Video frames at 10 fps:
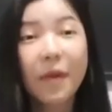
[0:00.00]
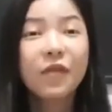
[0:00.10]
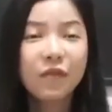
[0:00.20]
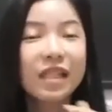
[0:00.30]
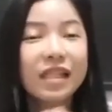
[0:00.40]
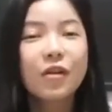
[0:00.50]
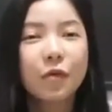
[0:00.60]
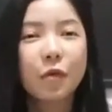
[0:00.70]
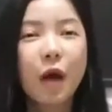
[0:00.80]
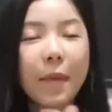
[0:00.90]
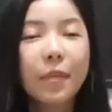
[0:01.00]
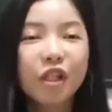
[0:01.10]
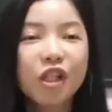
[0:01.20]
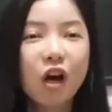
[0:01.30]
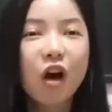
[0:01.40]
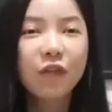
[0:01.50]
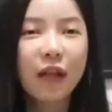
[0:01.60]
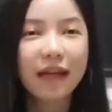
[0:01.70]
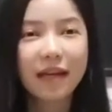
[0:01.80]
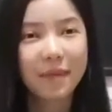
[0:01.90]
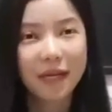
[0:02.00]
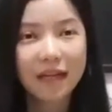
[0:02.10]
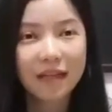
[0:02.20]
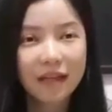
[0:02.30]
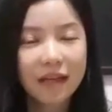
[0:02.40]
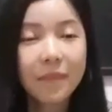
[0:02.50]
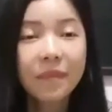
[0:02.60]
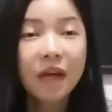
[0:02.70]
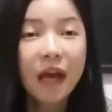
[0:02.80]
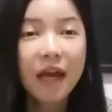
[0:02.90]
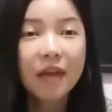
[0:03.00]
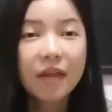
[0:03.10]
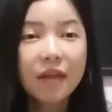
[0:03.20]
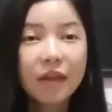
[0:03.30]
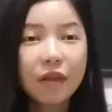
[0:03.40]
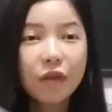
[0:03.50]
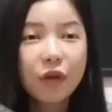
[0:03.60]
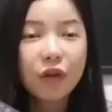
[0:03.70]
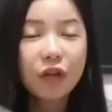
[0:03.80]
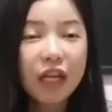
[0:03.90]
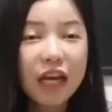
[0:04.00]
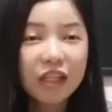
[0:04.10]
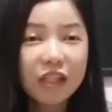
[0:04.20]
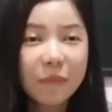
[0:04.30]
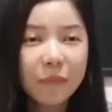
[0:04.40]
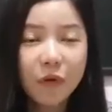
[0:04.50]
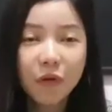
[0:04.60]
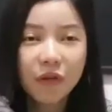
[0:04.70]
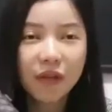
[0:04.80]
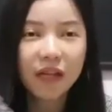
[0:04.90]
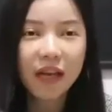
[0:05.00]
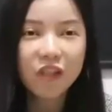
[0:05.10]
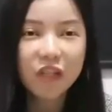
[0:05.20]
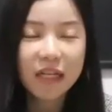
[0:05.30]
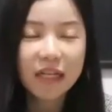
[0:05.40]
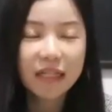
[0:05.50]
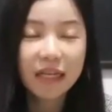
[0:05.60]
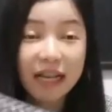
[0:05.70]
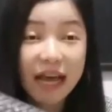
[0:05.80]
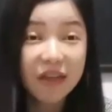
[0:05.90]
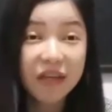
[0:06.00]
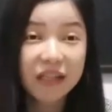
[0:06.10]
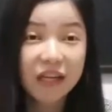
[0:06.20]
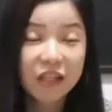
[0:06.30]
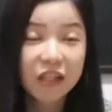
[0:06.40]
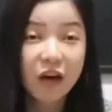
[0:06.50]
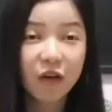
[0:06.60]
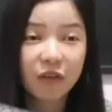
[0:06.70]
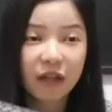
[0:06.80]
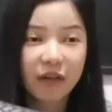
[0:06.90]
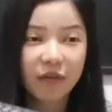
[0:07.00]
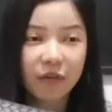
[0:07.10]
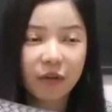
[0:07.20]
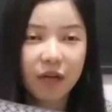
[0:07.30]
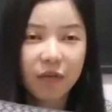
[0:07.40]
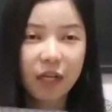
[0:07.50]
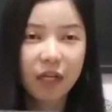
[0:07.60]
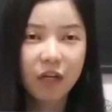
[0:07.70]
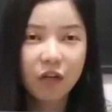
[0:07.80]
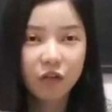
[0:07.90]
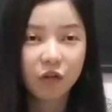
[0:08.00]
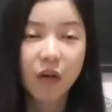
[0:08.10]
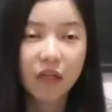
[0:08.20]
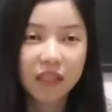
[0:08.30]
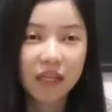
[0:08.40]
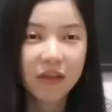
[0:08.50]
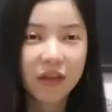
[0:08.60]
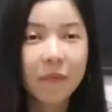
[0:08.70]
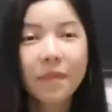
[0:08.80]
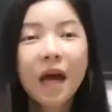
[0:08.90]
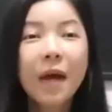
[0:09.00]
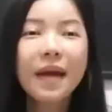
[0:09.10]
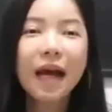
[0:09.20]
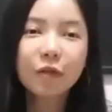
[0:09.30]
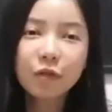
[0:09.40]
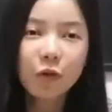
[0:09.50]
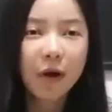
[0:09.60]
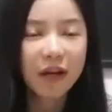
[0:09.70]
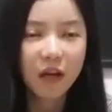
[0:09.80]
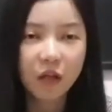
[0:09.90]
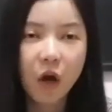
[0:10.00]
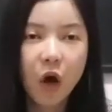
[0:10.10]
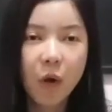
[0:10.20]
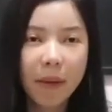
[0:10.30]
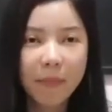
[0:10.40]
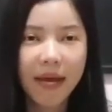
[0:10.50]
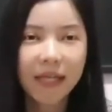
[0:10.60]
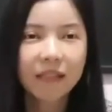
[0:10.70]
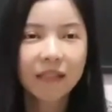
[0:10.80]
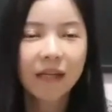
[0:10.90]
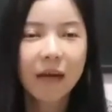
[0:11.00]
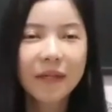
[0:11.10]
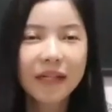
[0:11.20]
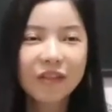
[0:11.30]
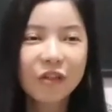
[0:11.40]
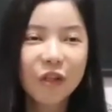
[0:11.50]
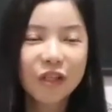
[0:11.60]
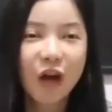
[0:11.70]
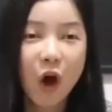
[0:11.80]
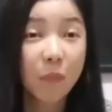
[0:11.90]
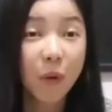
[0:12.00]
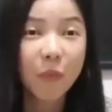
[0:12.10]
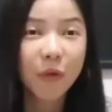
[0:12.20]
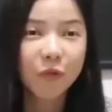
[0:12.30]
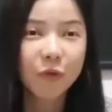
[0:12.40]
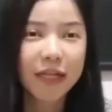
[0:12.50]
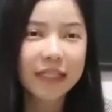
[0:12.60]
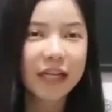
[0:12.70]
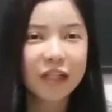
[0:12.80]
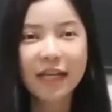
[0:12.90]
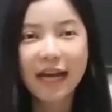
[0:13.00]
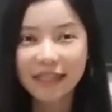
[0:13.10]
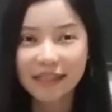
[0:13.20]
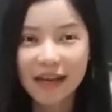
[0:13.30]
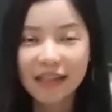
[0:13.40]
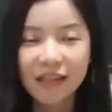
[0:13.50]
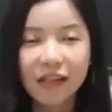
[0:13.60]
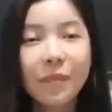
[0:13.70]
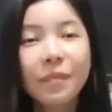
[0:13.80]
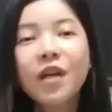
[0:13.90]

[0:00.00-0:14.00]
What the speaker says: But obviously I brush it off like immediately, and it actually proves that the leather is actually of like really good quality, I think. I mean, I don't try it on all my bags. I mean, it's not on purpose, right? It's actually accidental.